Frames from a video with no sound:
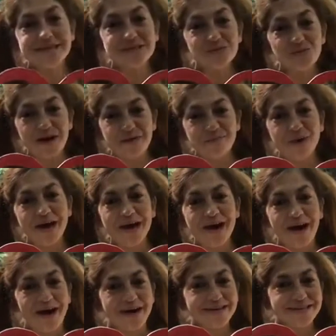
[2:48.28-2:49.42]
when my
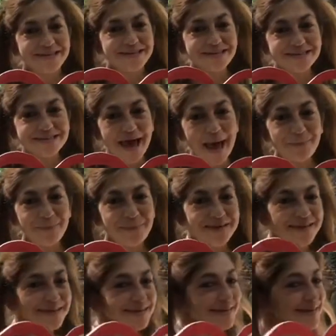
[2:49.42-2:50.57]
heart is
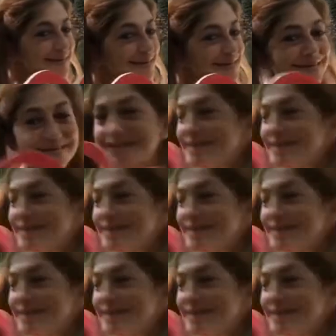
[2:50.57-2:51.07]
happy.